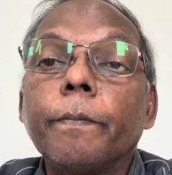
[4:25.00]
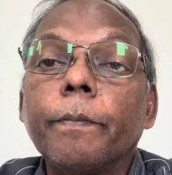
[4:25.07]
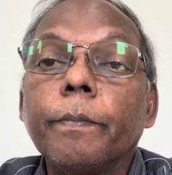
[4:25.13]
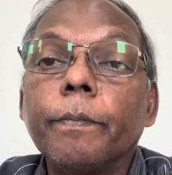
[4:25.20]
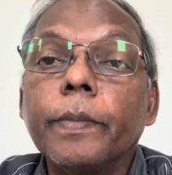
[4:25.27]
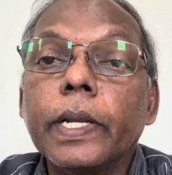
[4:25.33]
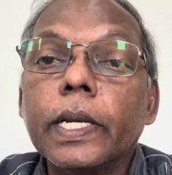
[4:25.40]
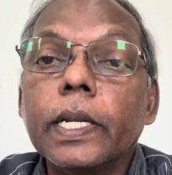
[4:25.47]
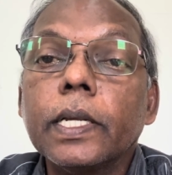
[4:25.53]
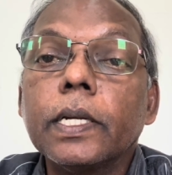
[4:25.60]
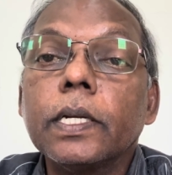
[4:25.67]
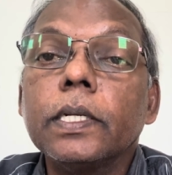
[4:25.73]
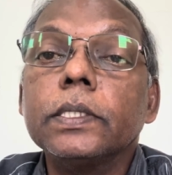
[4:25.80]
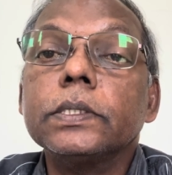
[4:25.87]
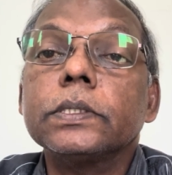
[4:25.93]

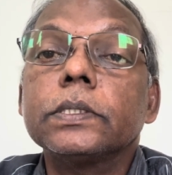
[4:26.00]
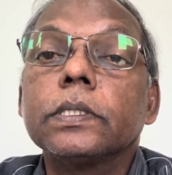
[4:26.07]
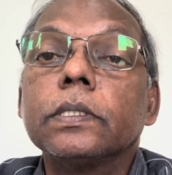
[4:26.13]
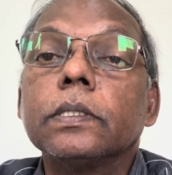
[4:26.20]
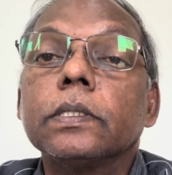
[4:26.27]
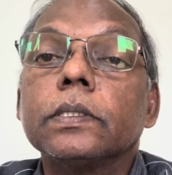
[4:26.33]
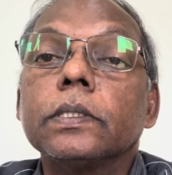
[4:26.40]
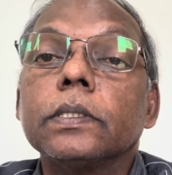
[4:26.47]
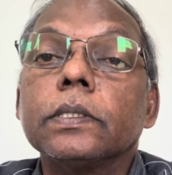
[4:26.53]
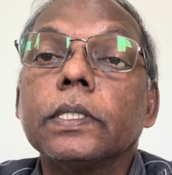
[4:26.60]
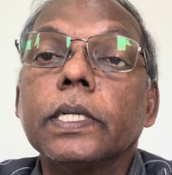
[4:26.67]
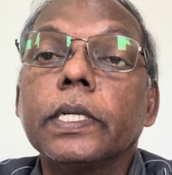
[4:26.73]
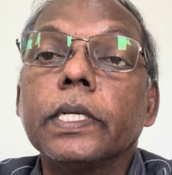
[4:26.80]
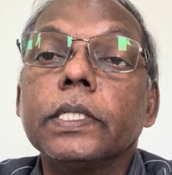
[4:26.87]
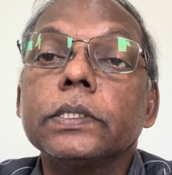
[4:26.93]
minerals,
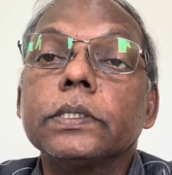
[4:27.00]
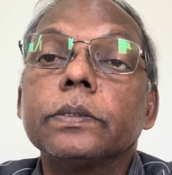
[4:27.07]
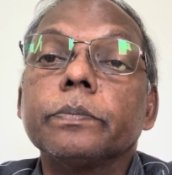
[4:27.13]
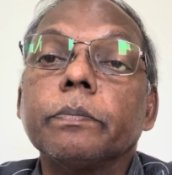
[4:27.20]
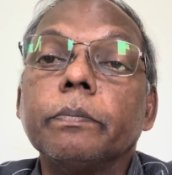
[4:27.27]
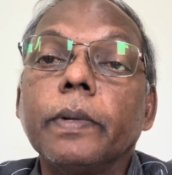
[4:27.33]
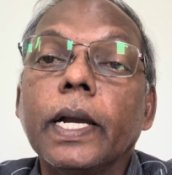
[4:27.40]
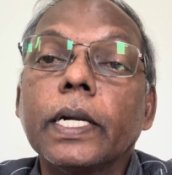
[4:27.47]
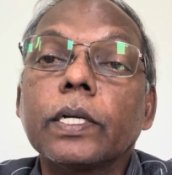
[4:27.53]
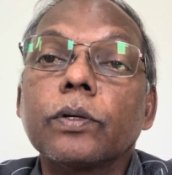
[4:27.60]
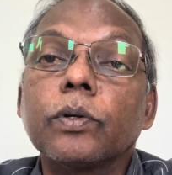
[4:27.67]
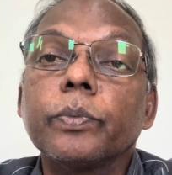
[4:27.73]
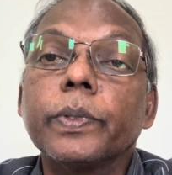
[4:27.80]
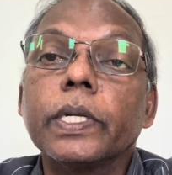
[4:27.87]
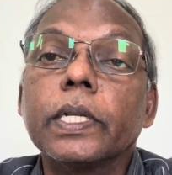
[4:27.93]
that is
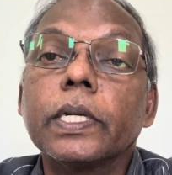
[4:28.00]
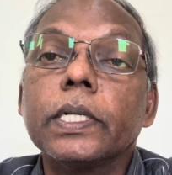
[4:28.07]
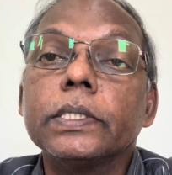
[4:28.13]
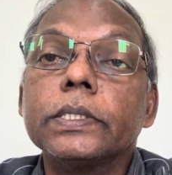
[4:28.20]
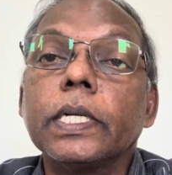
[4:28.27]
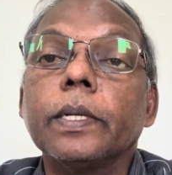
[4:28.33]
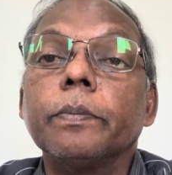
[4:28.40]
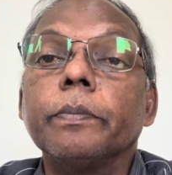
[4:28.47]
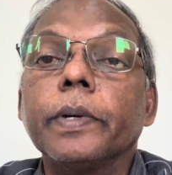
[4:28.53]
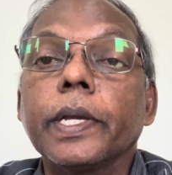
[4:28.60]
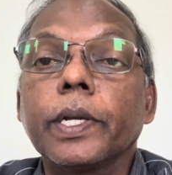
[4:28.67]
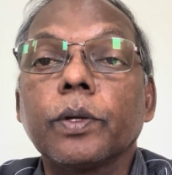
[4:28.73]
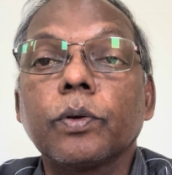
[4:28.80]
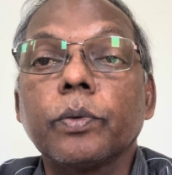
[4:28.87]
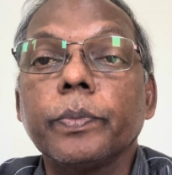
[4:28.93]
macro minerals and
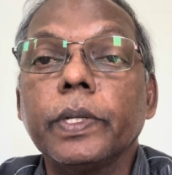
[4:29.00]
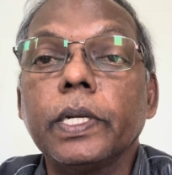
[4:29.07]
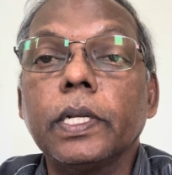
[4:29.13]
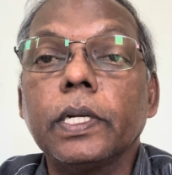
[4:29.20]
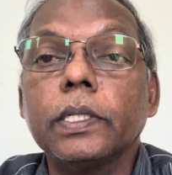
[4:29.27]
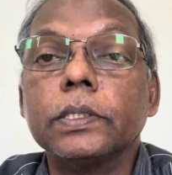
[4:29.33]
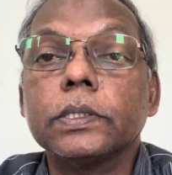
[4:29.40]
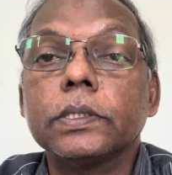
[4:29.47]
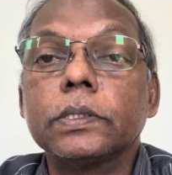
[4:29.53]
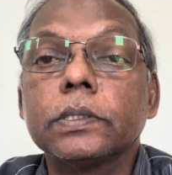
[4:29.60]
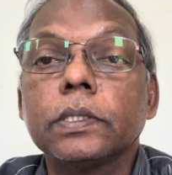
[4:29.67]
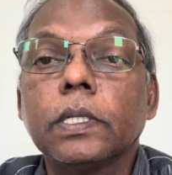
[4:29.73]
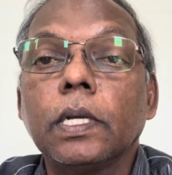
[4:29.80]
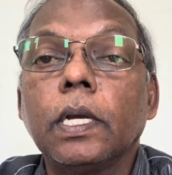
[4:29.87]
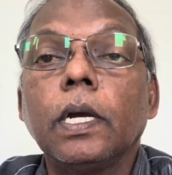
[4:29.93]
micro minerals.
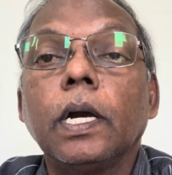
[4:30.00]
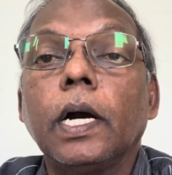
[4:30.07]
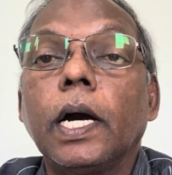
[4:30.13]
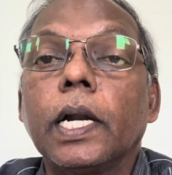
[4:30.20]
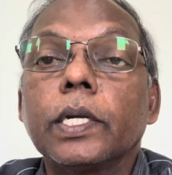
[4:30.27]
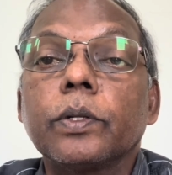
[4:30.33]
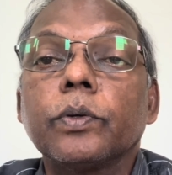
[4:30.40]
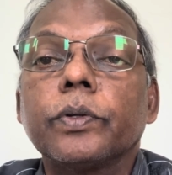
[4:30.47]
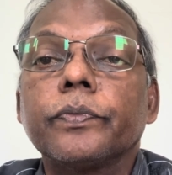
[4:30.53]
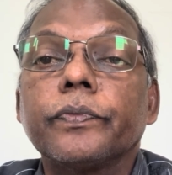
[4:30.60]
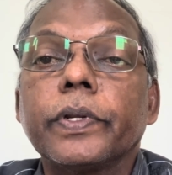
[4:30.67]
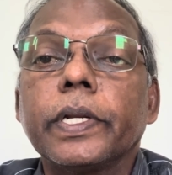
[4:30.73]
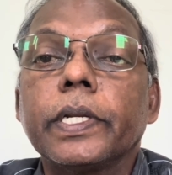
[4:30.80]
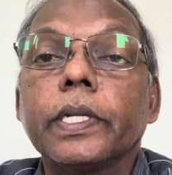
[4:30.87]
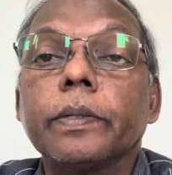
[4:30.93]
At your
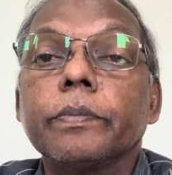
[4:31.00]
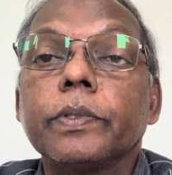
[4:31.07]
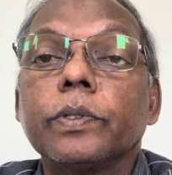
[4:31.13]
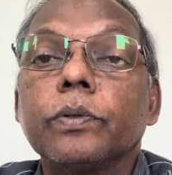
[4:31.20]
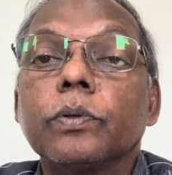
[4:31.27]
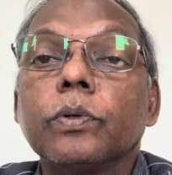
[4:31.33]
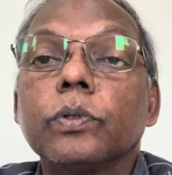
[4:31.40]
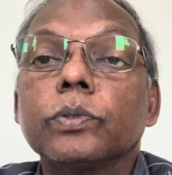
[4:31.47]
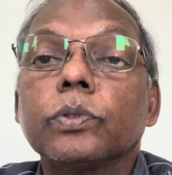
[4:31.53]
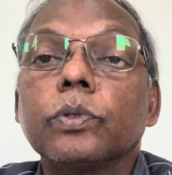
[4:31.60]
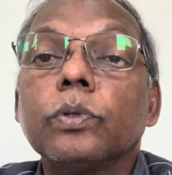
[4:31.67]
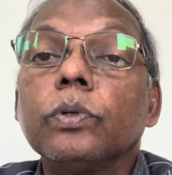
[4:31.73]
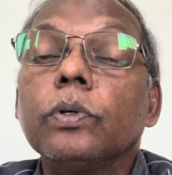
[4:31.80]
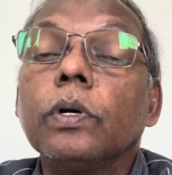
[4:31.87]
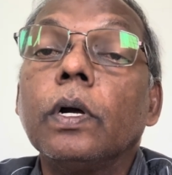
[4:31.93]
free time, you go
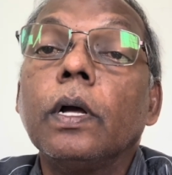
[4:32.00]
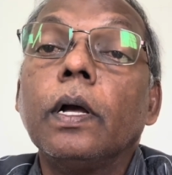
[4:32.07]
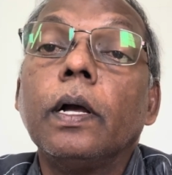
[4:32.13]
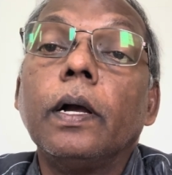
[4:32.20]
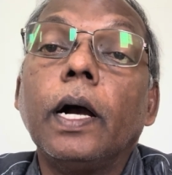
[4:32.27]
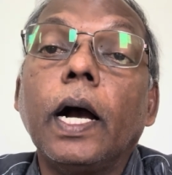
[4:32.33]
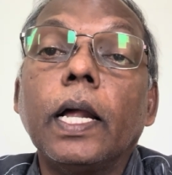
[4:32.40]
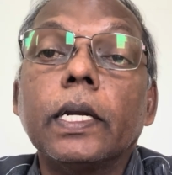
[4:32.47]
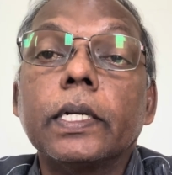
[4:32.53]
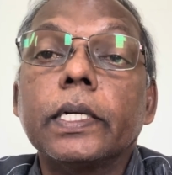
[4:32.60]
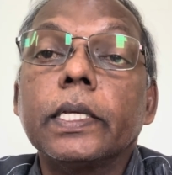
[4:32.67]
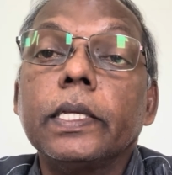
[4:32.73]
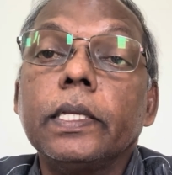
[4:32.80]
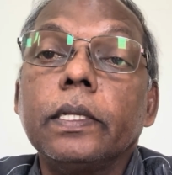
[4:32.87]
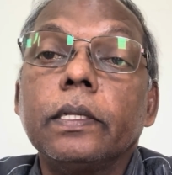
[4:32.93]
through.
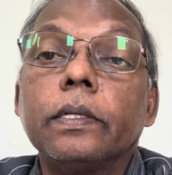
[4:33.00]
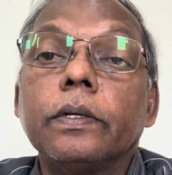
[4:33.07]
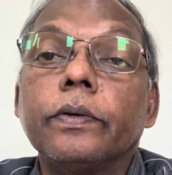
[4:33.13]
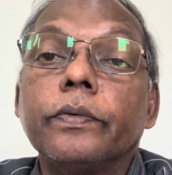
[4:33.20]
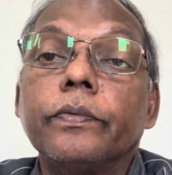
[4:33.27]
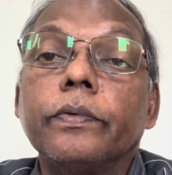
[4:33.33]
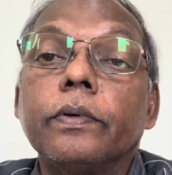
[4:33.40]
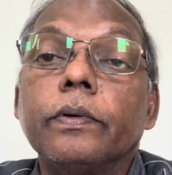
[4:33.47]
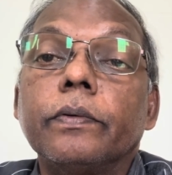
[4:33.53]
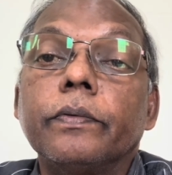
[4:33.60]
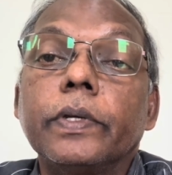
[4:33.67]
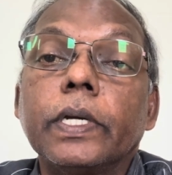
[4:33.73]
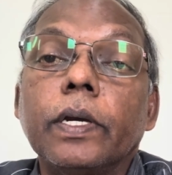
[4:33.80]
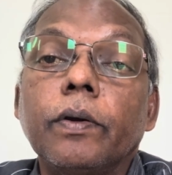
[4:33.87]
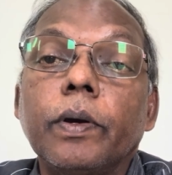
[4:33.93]
Already
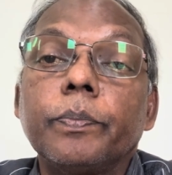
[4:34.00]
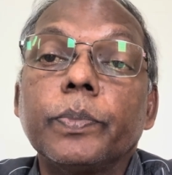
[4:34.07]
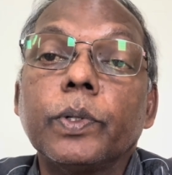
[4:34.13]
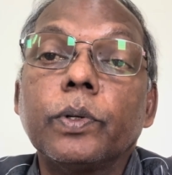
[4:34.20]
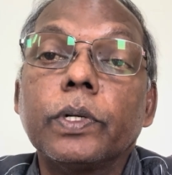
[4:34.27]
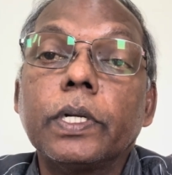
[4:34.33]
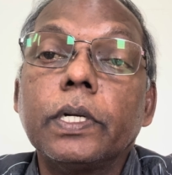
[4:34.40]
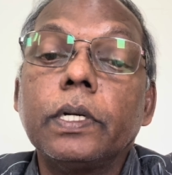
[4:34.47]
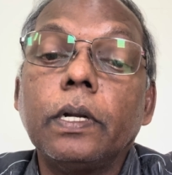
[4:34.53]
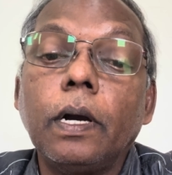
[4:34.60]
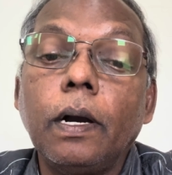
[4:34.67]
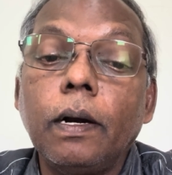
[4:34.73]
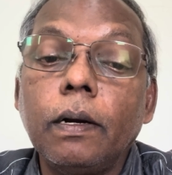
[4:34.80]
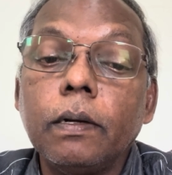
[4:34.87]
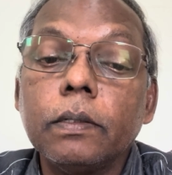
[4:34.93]
we have uploaded
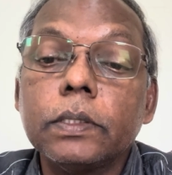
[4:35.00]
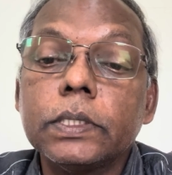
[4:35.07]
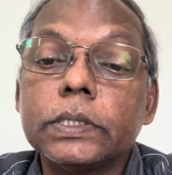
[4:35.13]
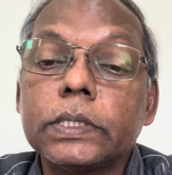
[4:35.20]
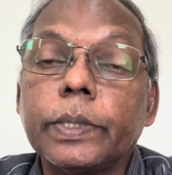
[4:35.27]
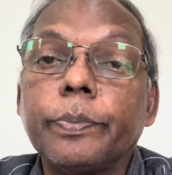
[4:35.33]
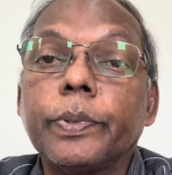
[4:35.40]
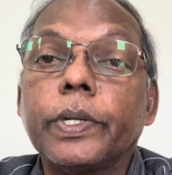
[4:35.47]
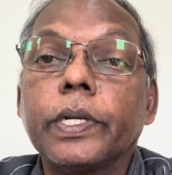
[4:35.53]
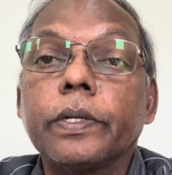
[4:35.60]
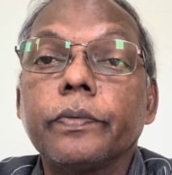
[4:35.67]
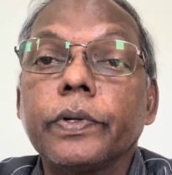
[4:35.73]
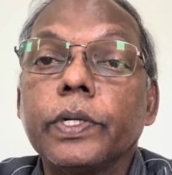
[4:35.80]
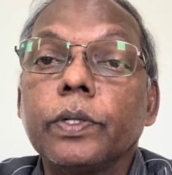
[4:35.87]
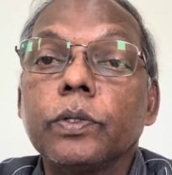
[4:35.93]
all the separate
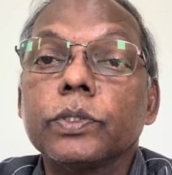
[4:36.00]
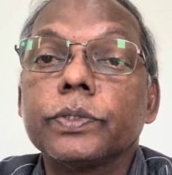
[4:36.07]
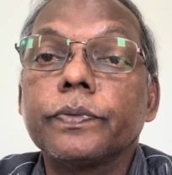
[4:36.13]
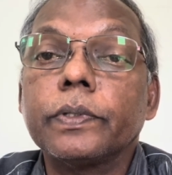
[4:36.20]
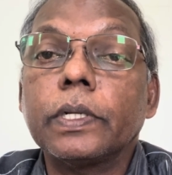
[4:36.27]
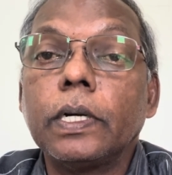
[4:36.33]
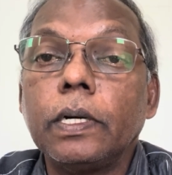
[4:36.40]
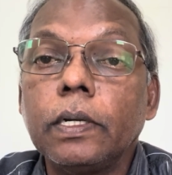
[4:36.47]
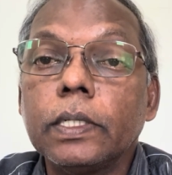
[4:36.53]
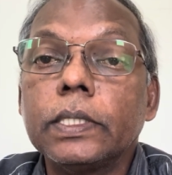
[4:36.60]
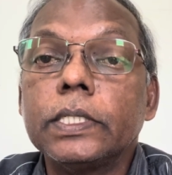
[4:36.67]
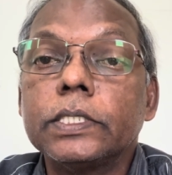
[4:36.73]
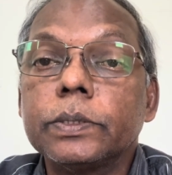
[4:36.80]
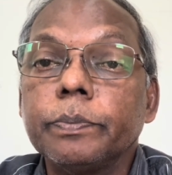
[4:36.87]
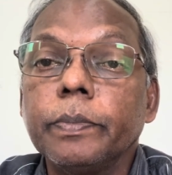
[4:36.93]
videos for all
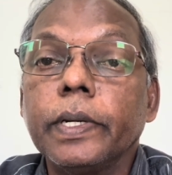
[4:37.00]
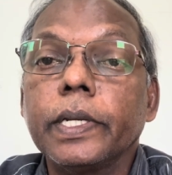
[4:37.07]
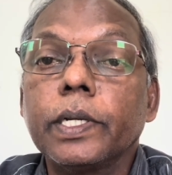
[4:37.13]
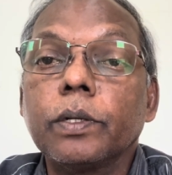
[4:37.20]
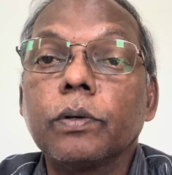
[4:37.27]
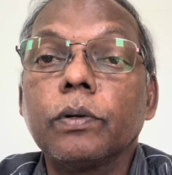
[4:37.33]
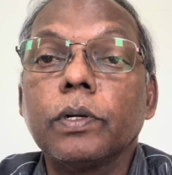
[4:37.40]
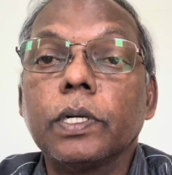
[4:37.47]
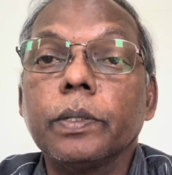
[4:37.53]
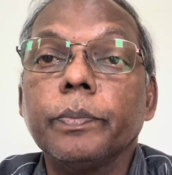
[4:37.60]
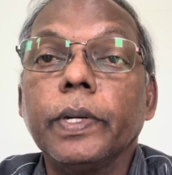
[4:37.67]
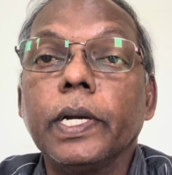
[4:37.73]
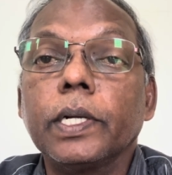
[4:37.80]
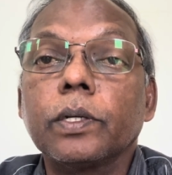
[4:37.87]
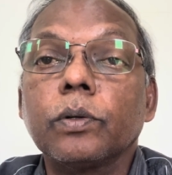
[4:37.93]
these micro and
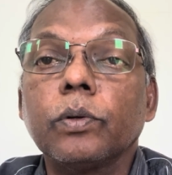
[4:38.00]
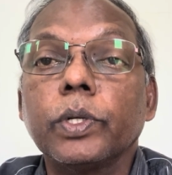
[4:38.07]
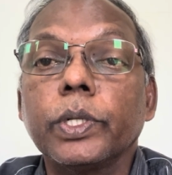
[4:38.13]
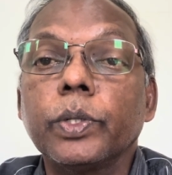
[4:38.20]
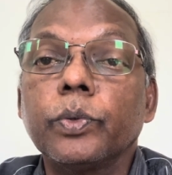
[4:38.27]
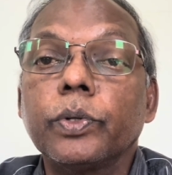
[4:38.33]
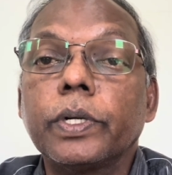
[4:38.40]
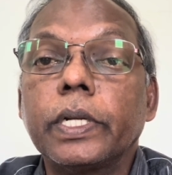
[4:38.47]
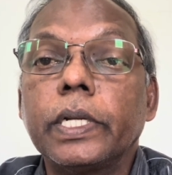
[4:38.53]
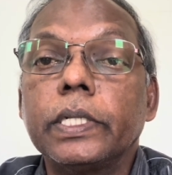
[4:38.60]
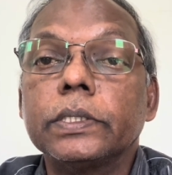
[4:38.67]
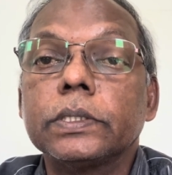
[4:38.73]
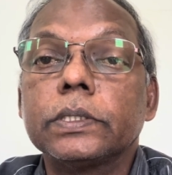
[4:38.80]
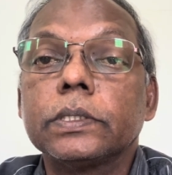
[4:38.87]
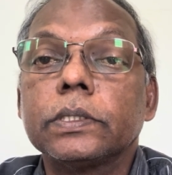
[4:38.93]
macro
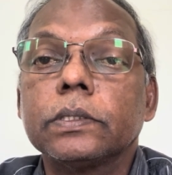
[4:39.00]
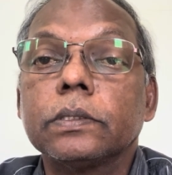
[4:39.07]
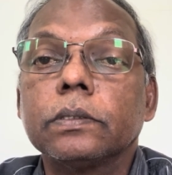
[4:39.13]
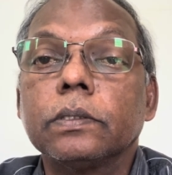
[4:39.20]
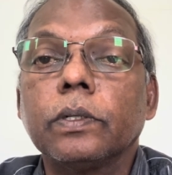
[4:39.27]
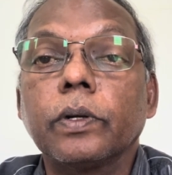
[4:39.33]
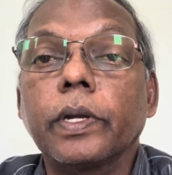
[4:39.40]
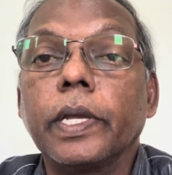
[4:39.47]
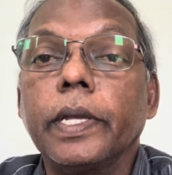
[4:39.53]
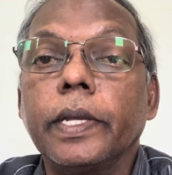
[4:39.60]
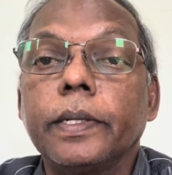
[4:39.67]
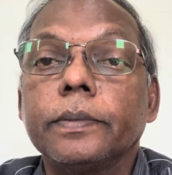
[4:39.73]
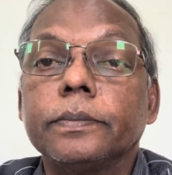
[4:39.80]
nutrients. Okay.